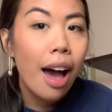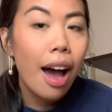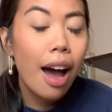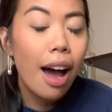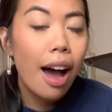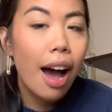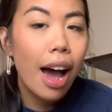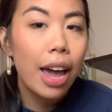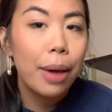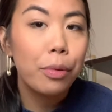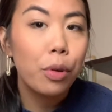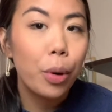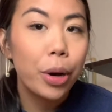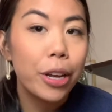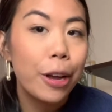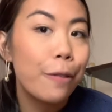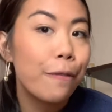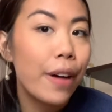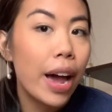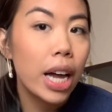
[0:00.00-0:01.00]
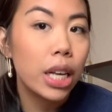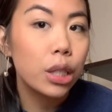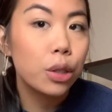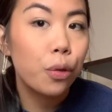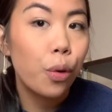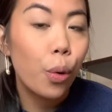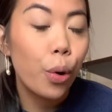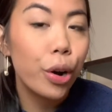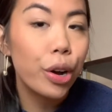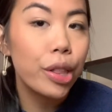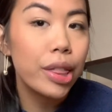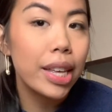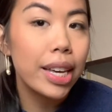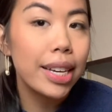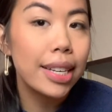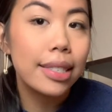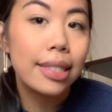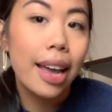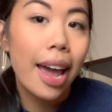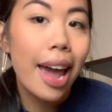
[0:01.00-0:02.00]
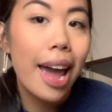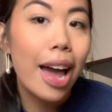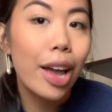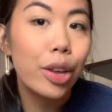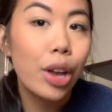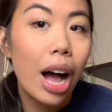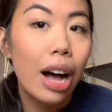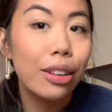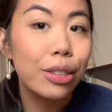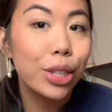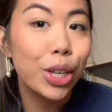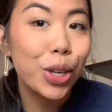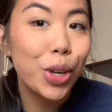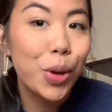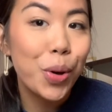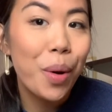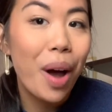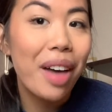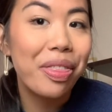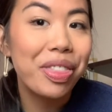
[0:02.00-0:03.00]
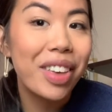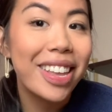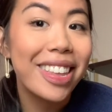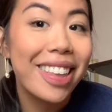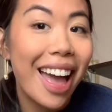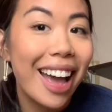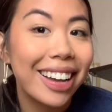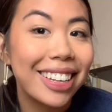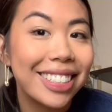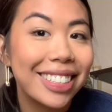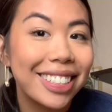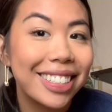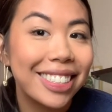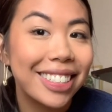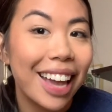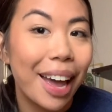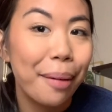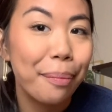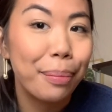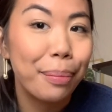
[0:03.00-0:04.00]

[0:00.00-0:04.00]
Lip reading: I'm going to fast forward this, and I'll see you at the next step.